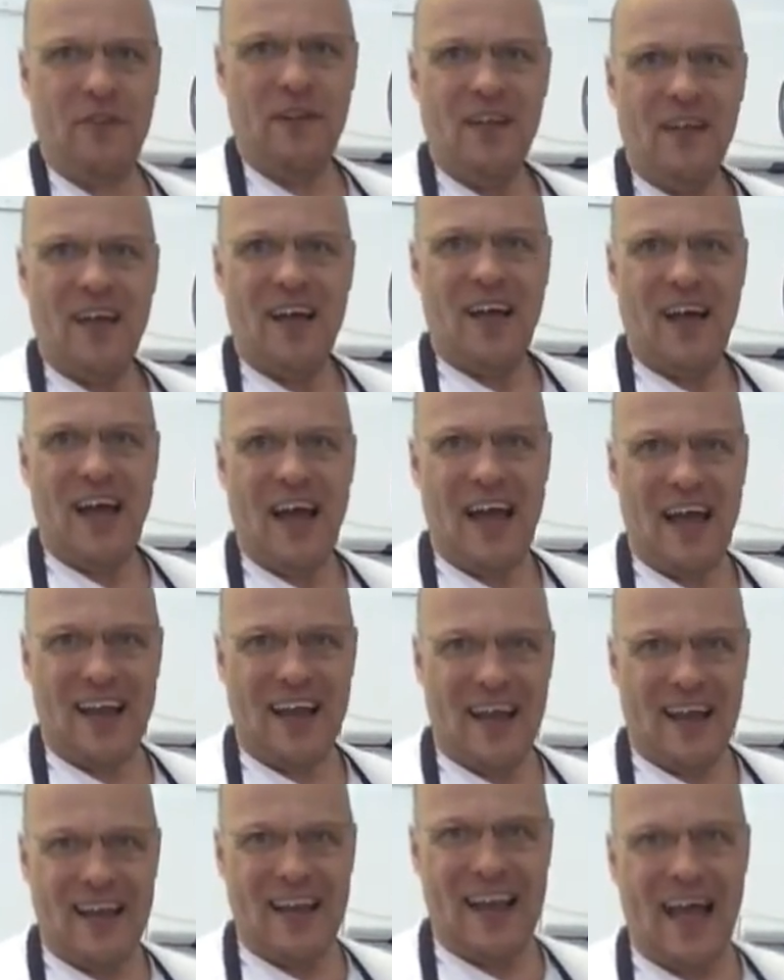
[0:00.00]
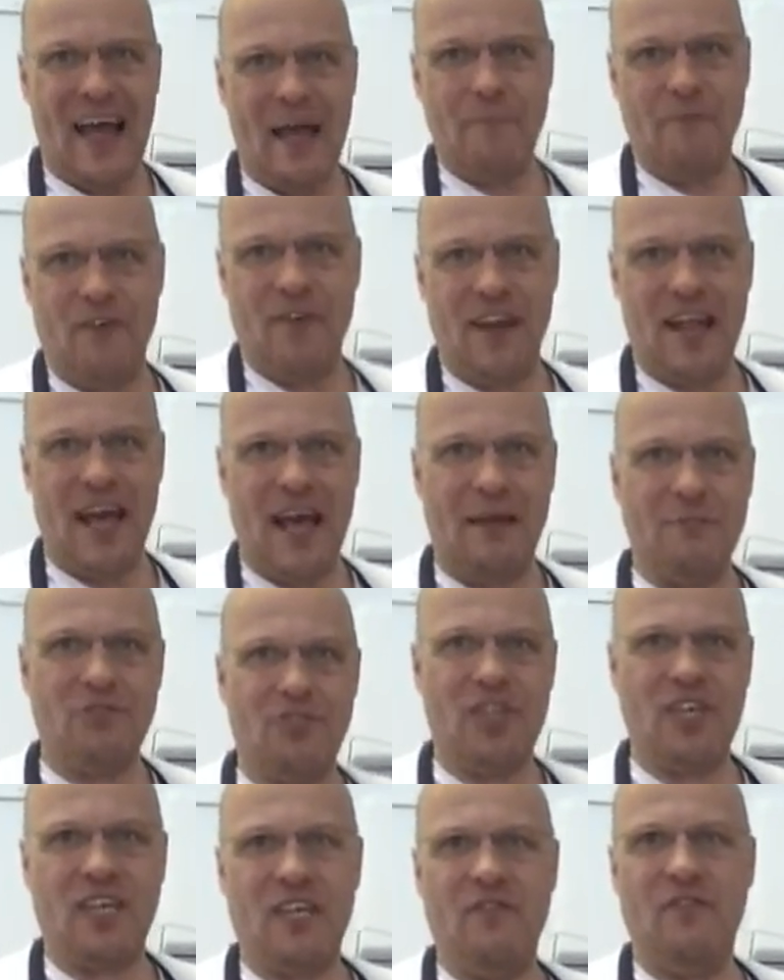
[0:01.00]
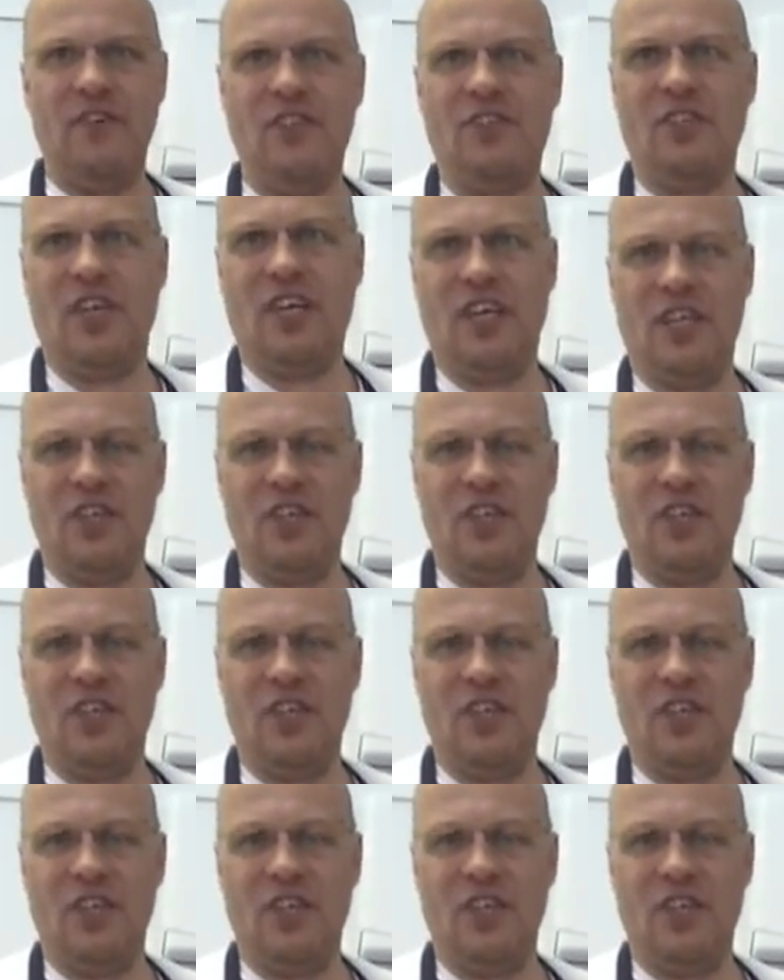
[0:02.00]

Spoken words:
Yeah. Chicken for chicken. Yeah.